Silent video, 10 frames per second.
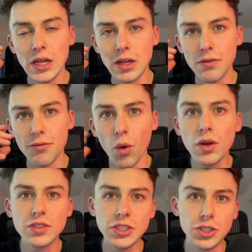
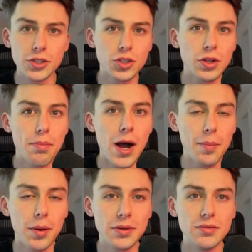focusing just on the
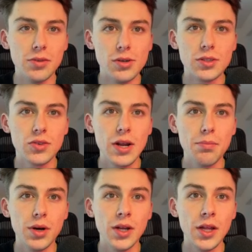pop-up conversion rate,
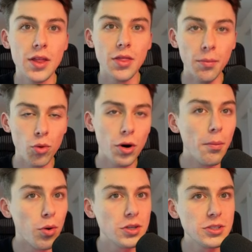but the more
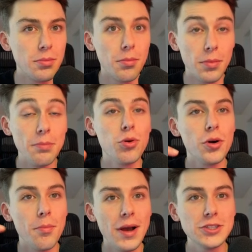important
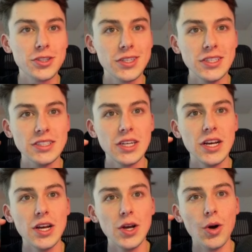metric is
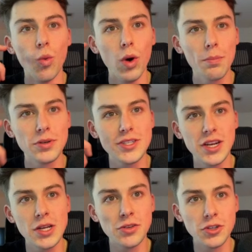what
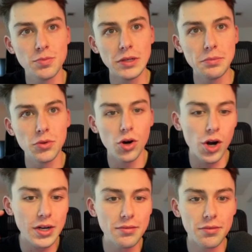percentage of those people are
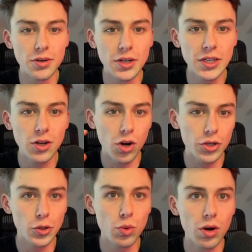converting on
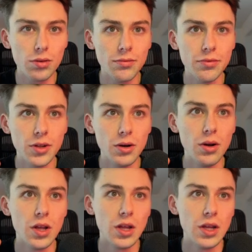your welcome flow.
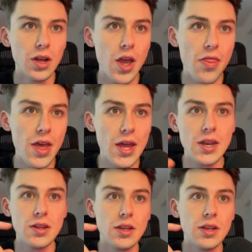And then,